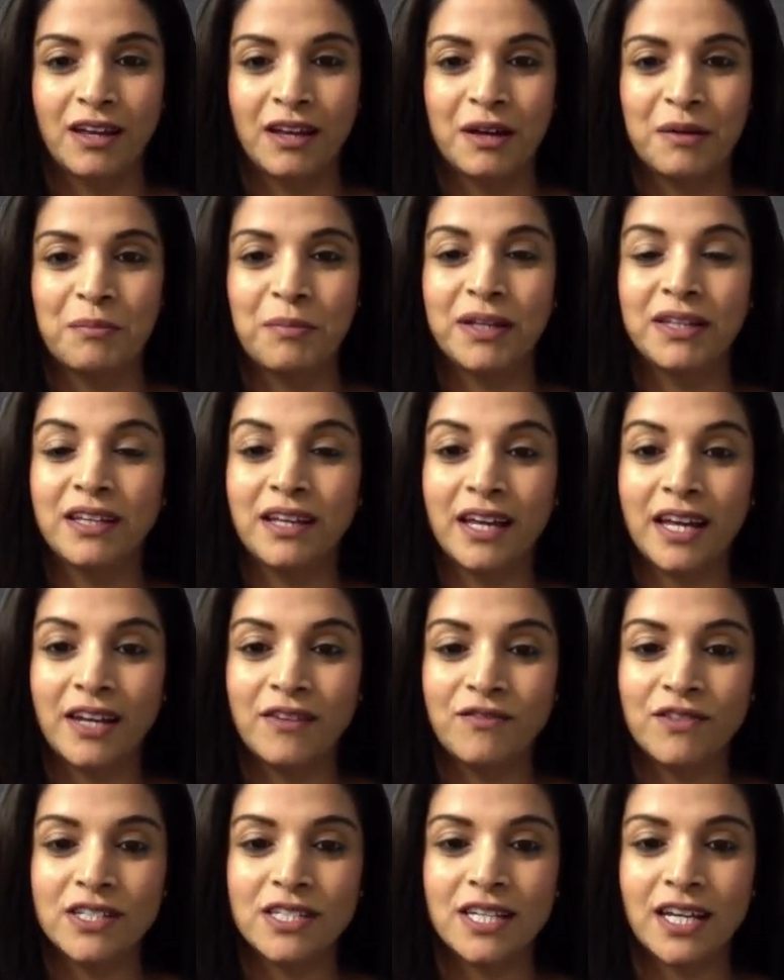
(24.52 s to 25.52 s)
but the
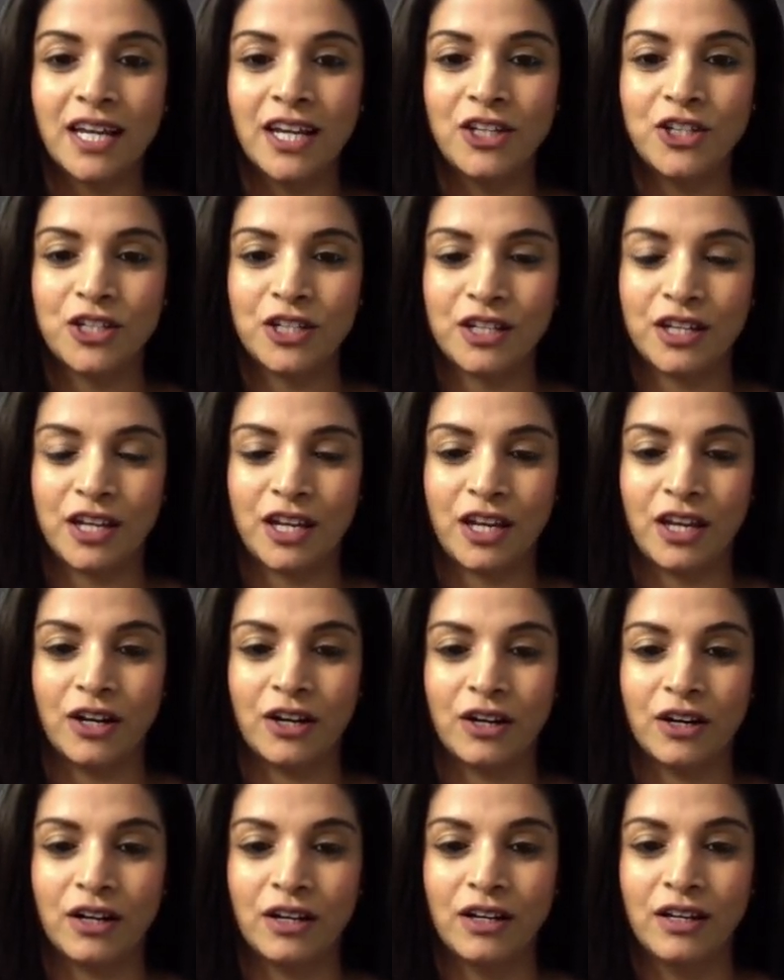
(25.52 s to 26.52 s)
invitation
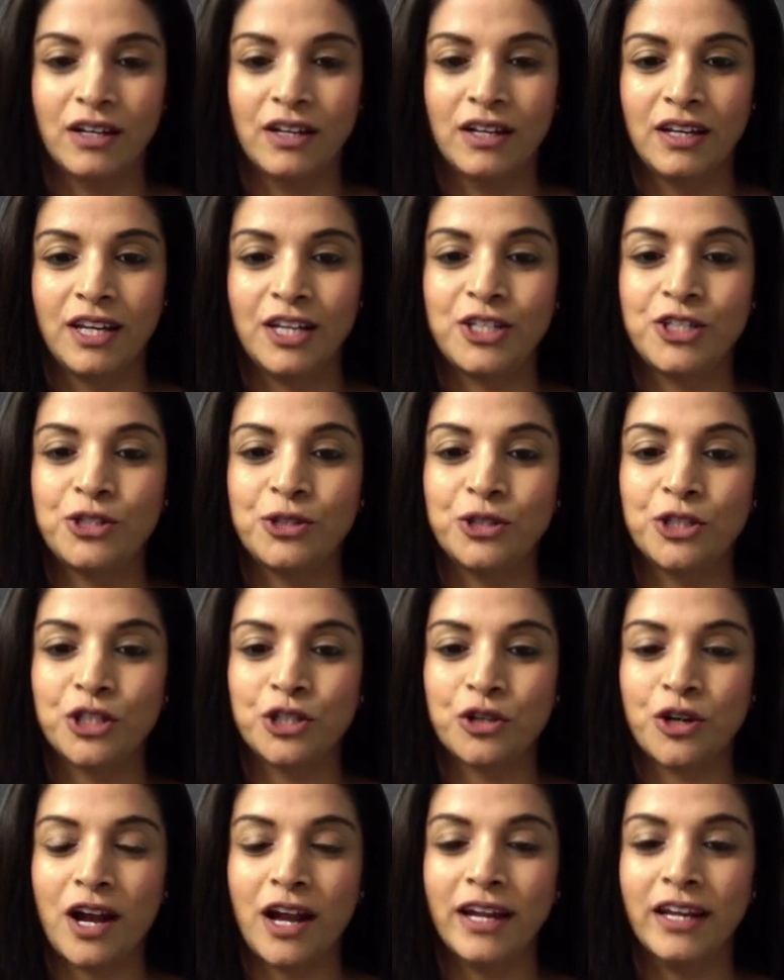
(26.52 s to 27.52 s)
here is to
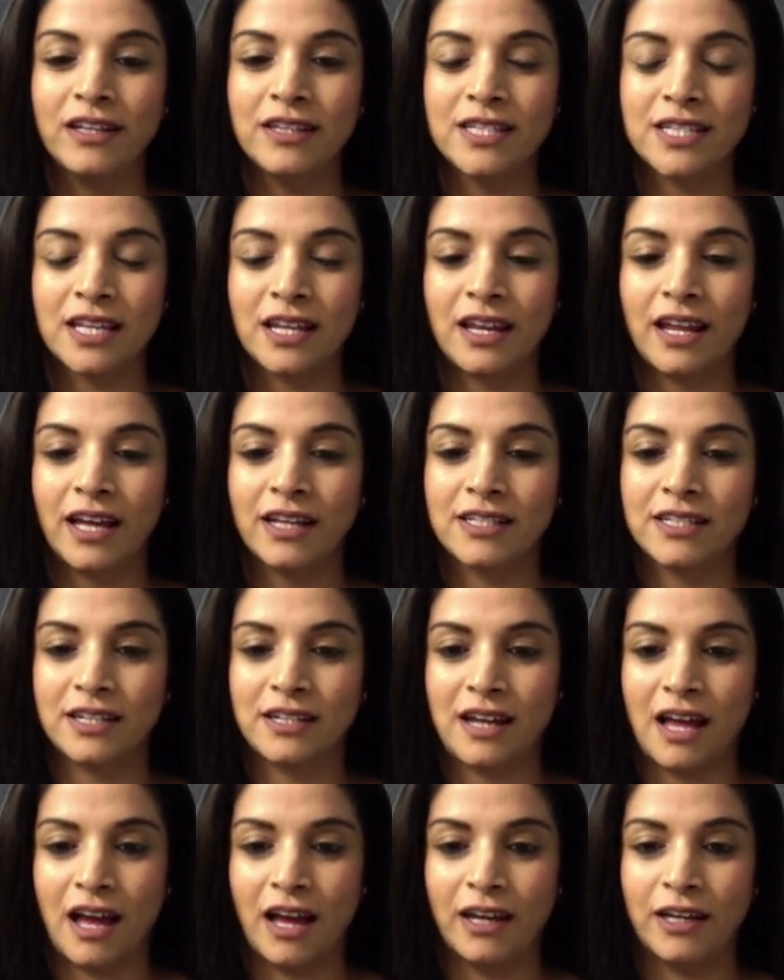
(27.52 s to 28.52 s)
try and select an
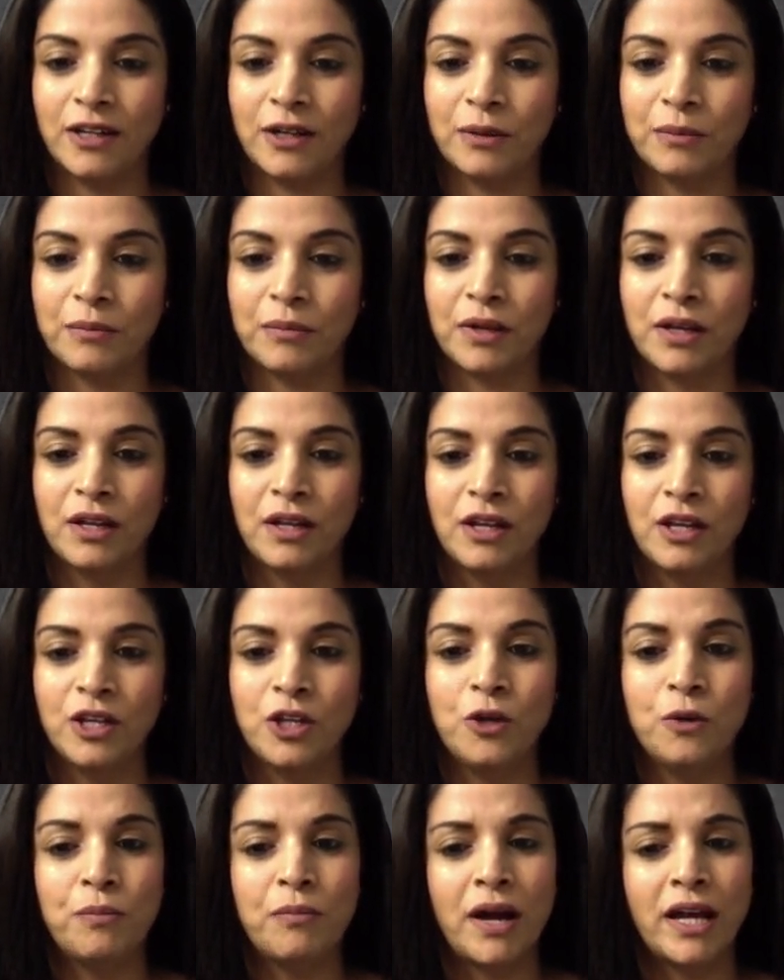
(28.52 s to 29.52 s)
item you
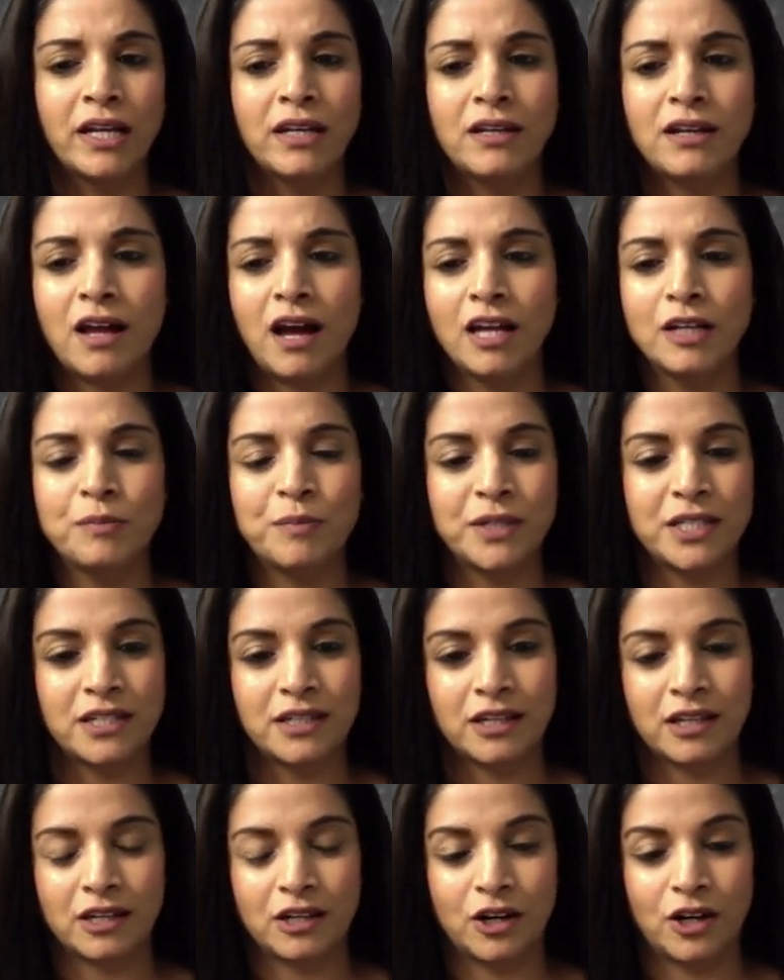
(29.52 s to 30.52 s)
might not
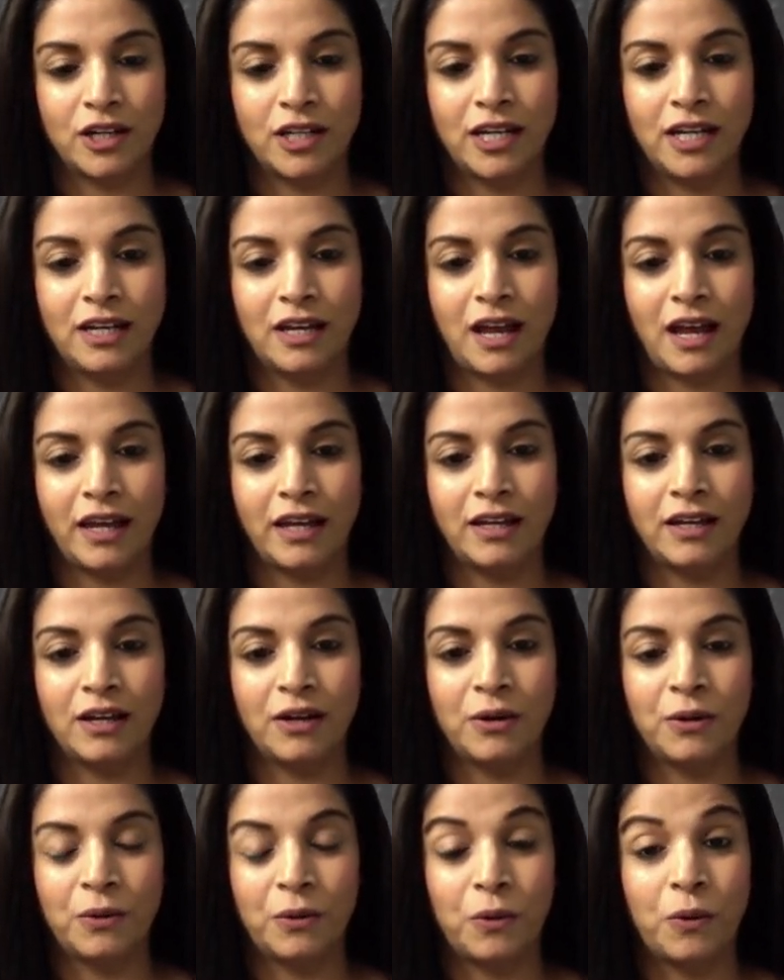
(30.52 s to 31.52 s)
particularly like
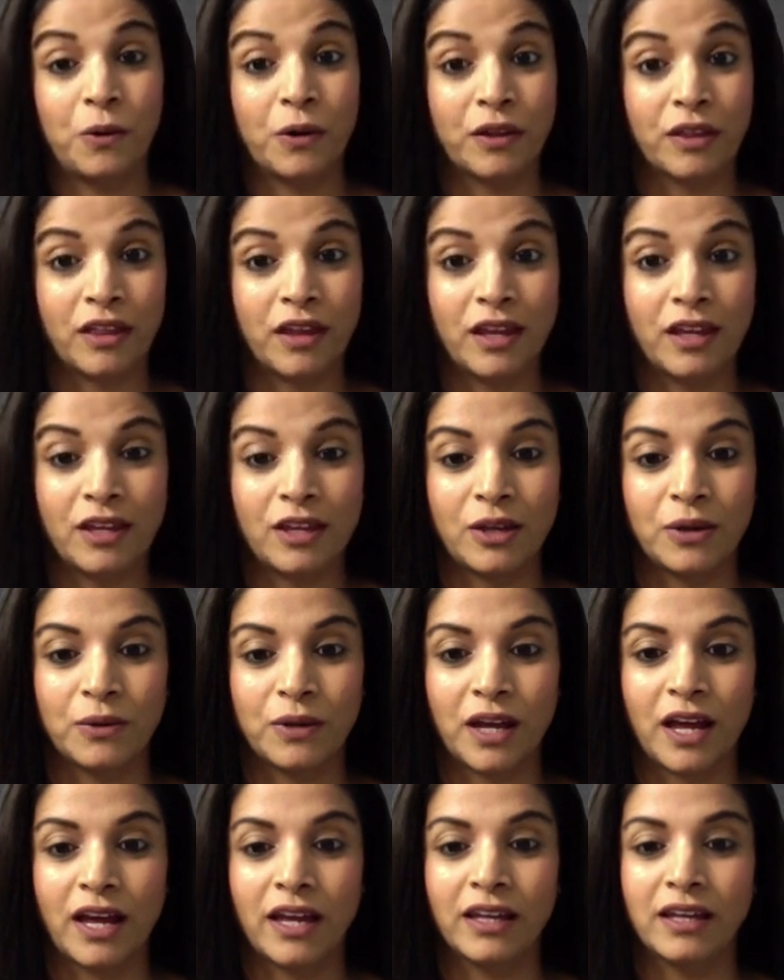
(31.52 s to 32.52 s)
or think you
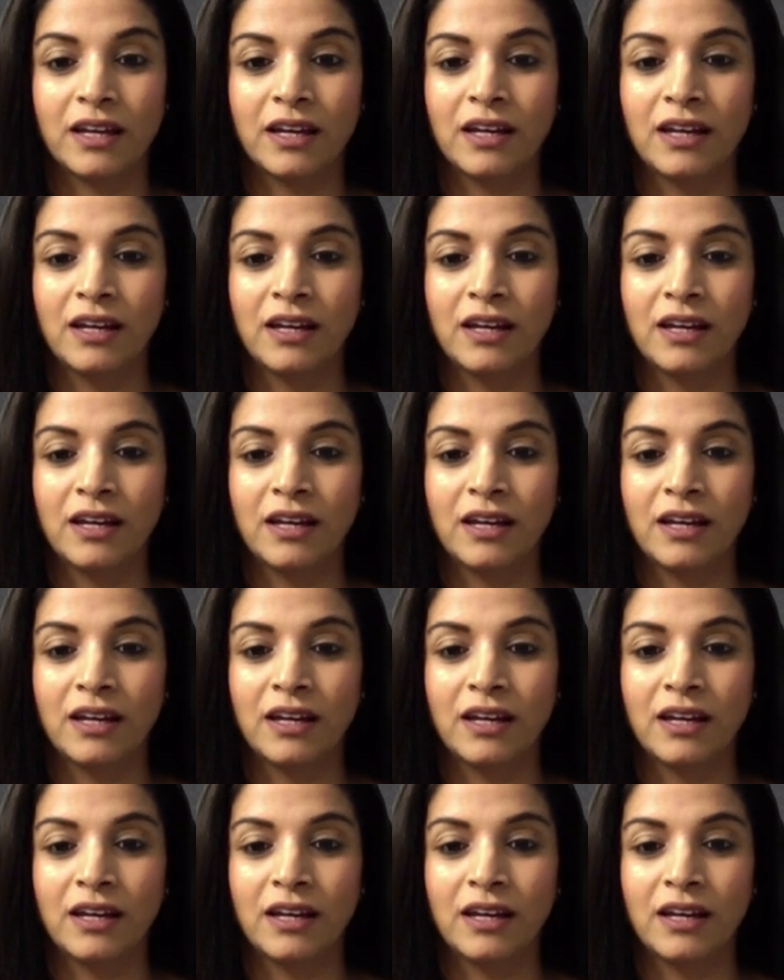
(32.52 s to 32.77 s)
like.